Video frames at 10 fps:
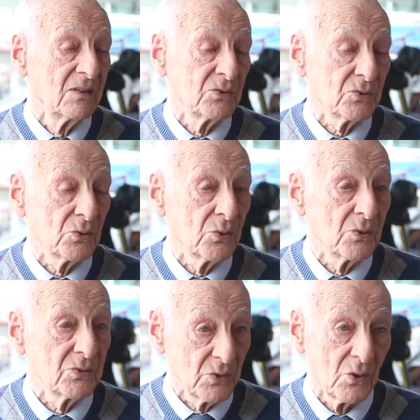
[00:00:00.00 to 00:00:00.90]

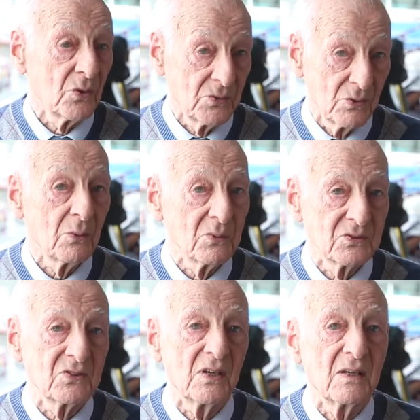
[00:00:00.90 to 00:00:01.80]
So no, it
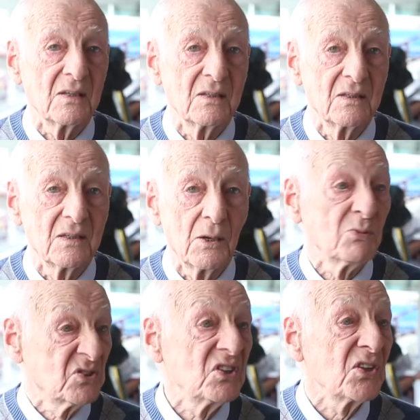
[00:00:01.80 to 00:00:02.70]
was
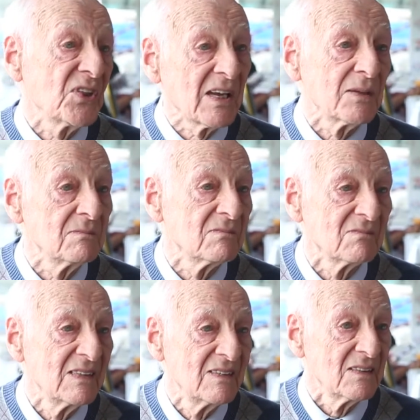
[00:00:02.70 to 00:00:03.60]
the thing, and
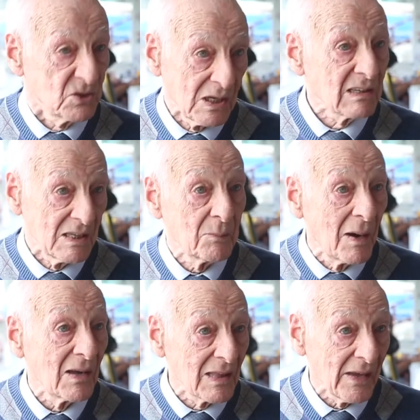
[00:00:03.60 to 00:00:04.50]
certainly in
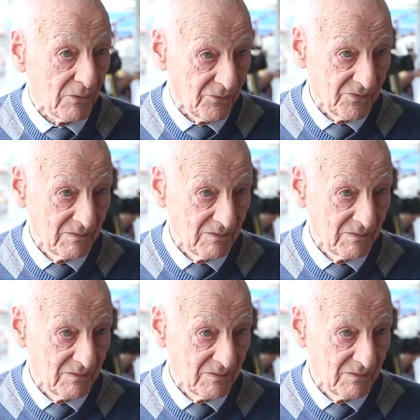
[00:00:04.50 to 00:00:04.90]
my life.